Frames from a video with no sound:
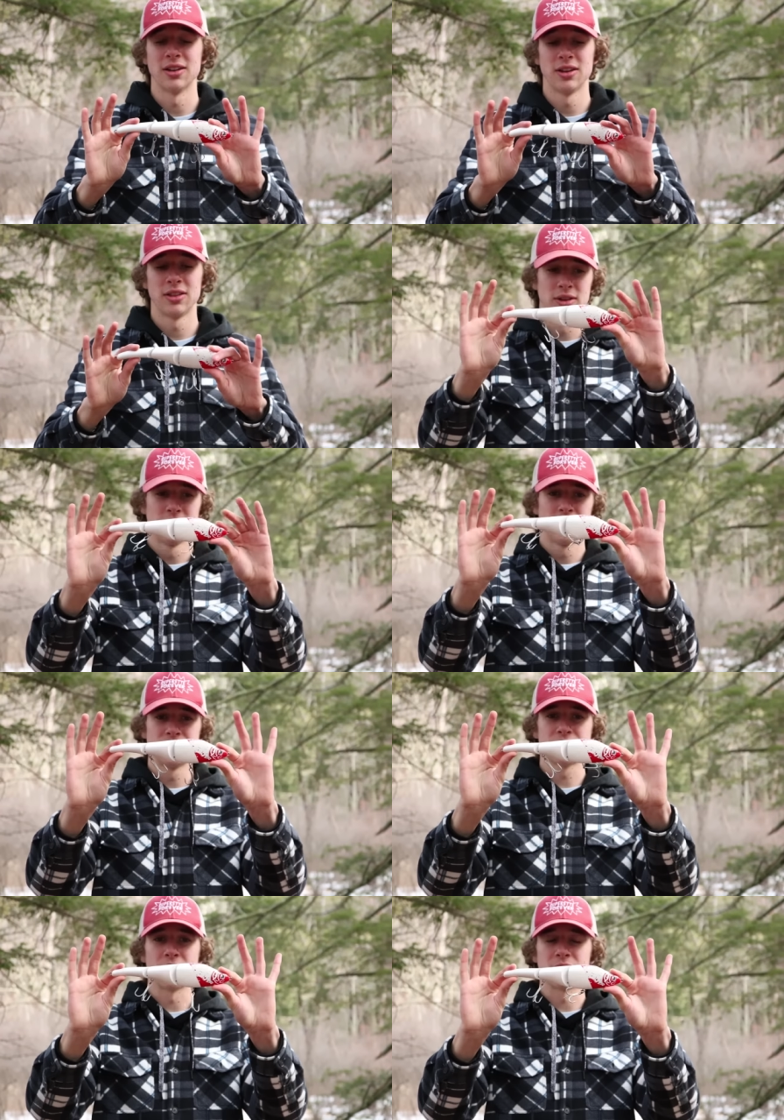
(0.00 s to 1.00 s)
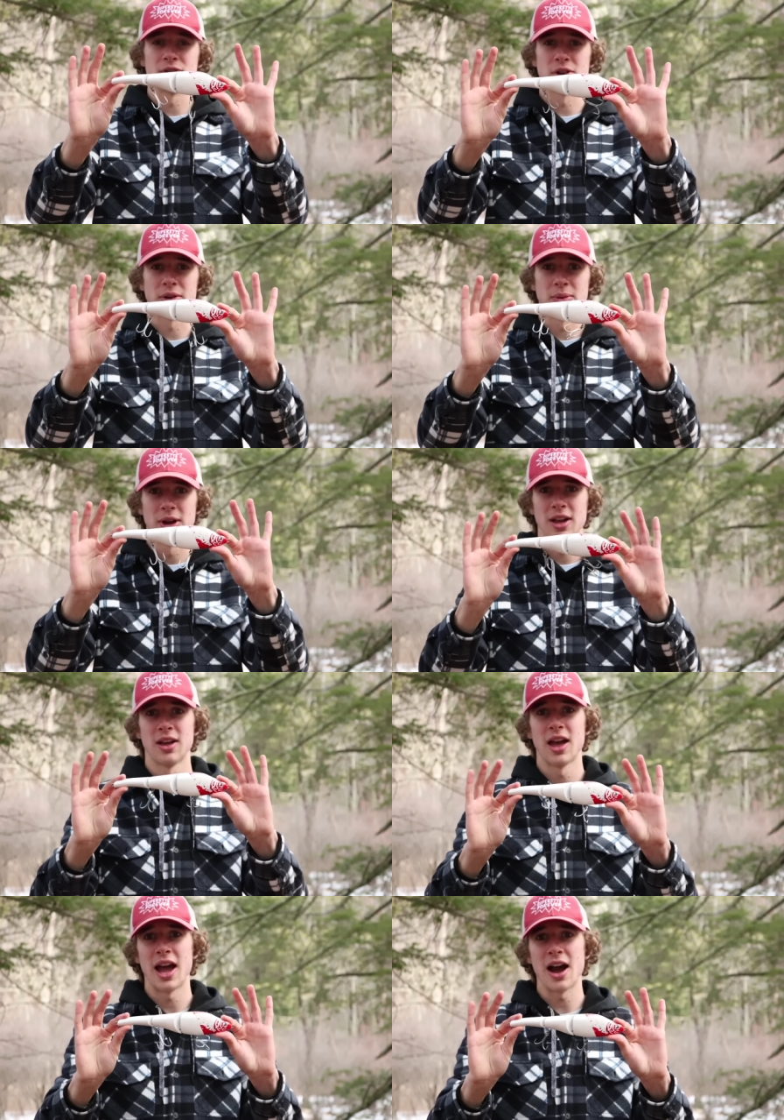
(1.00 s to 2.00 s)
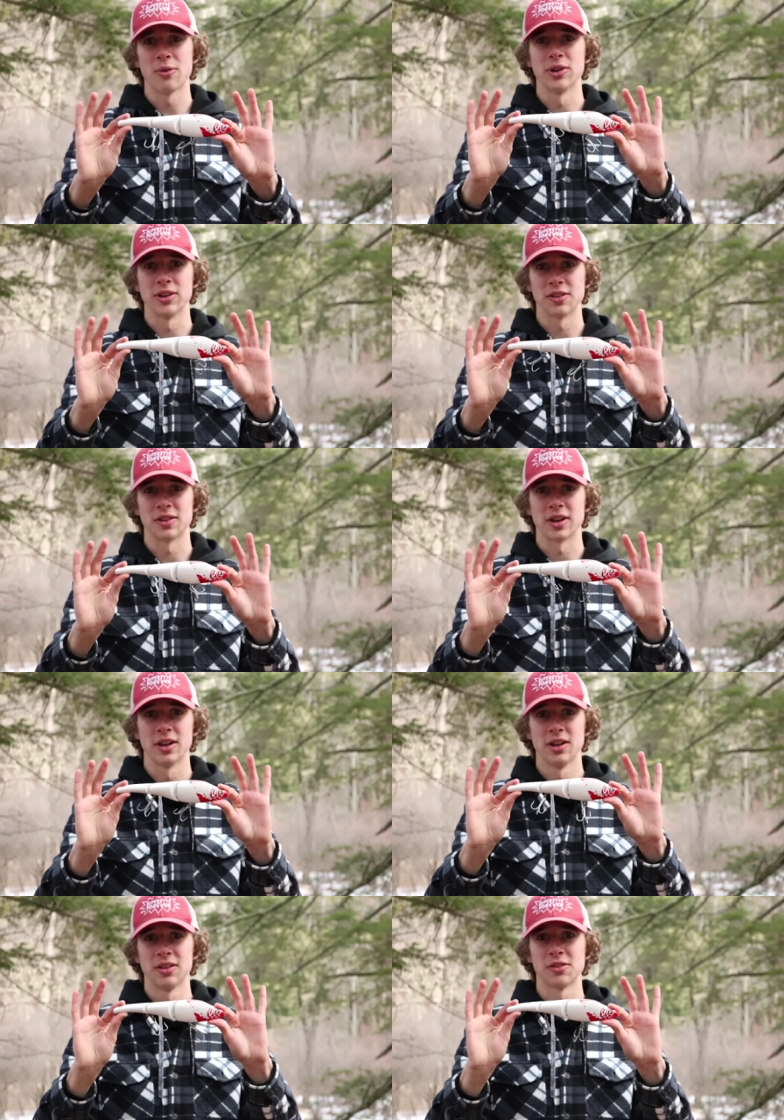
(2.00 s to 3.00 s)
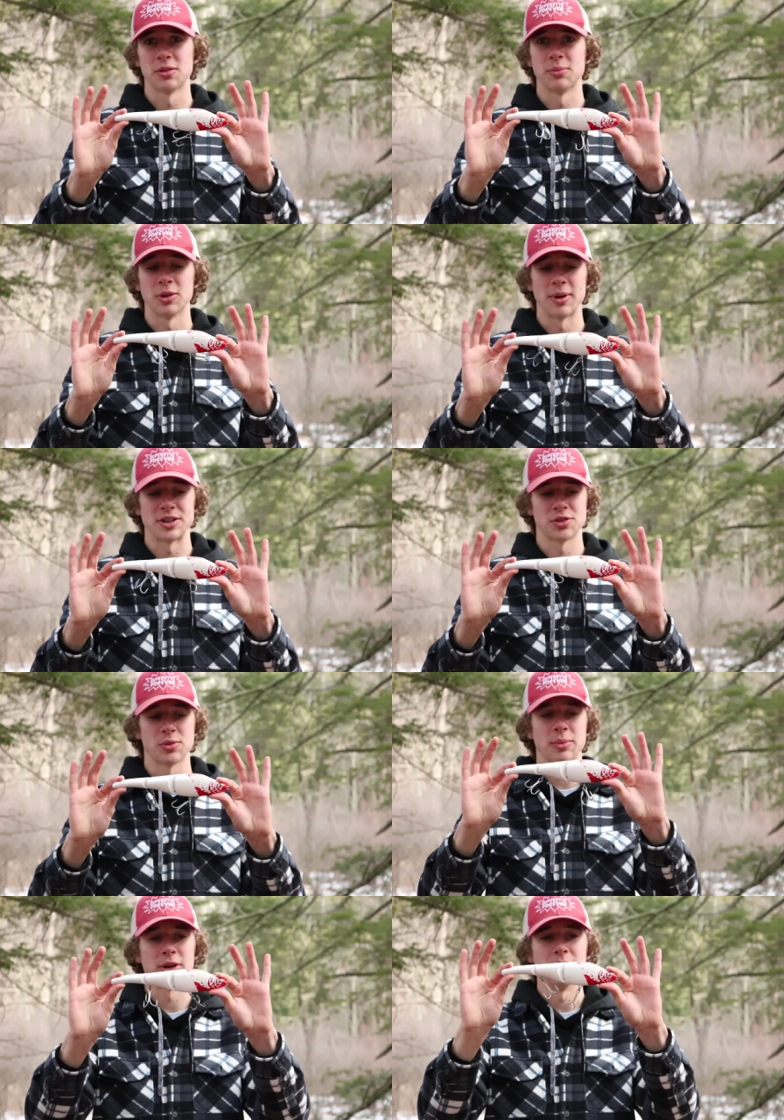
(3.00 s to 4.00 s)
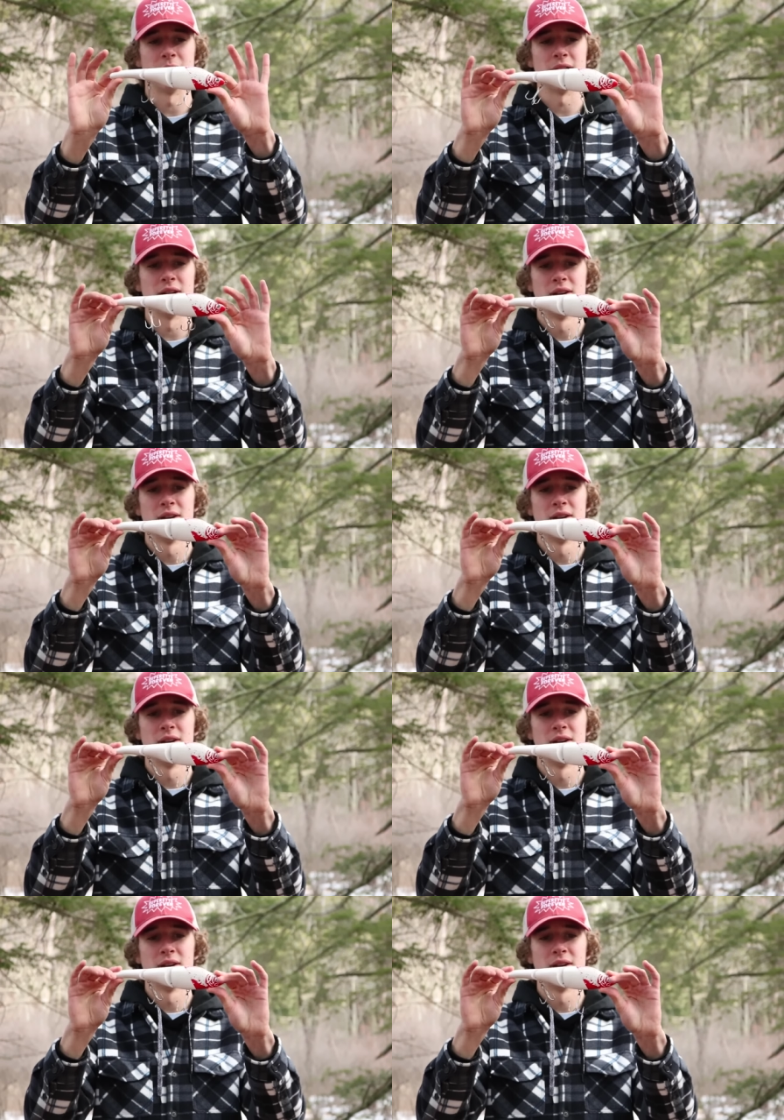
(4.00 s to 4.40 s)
It just goes to show you how realistic the Sebile Magic Swimmer can be.